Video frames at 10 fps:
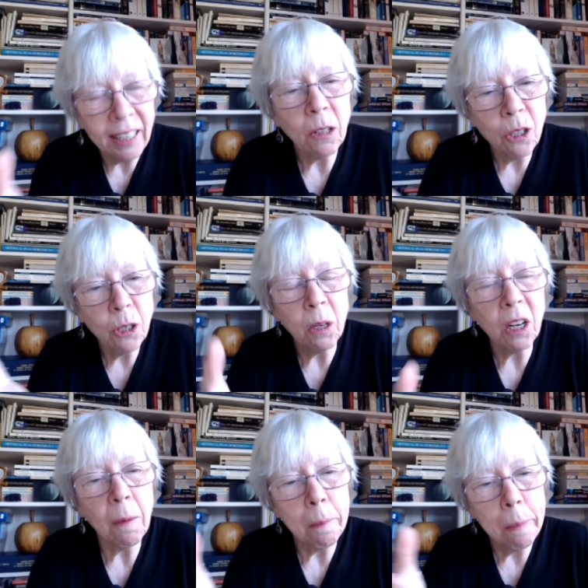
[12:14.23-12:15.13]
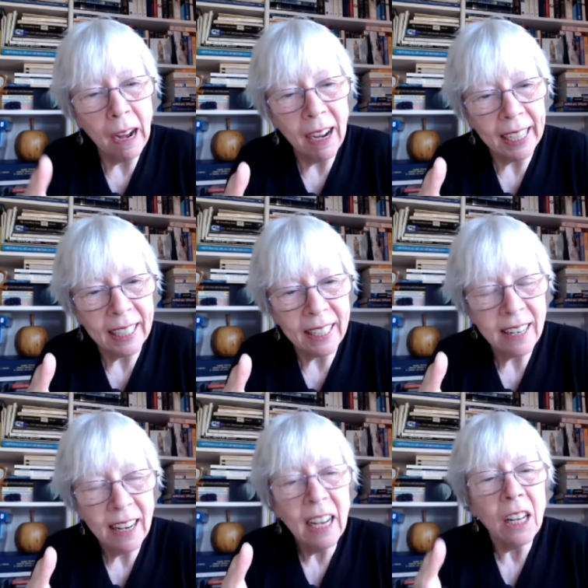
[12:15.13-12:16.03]
those two are combined
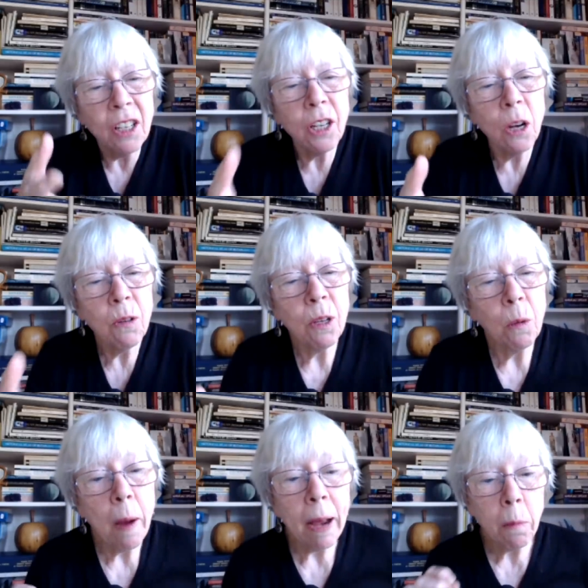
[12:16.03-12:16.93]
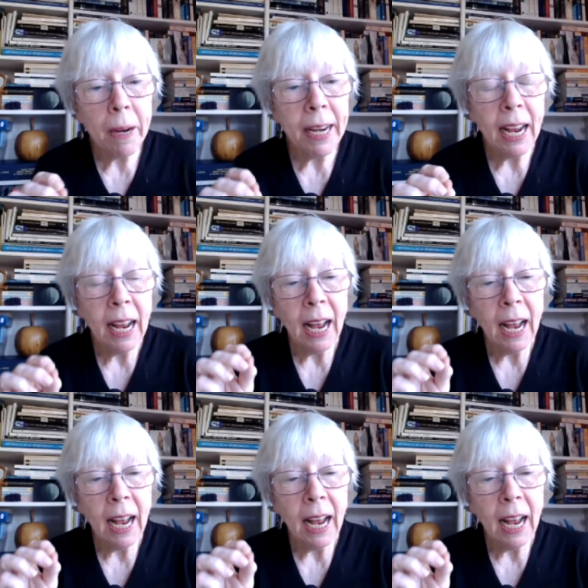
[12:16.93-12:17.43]
so that when we